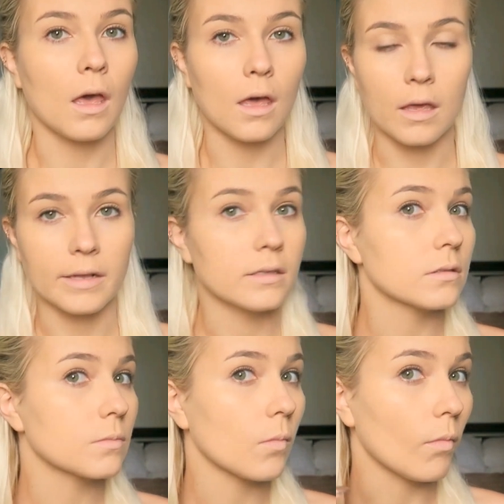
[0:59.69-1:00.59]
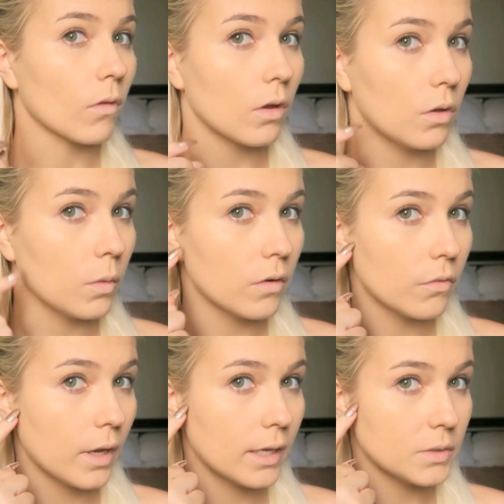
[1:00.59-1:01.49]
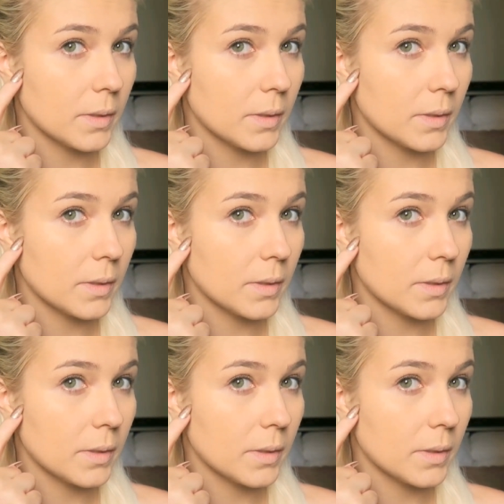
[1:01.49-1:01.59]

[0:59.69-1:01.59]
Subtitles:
and you want to find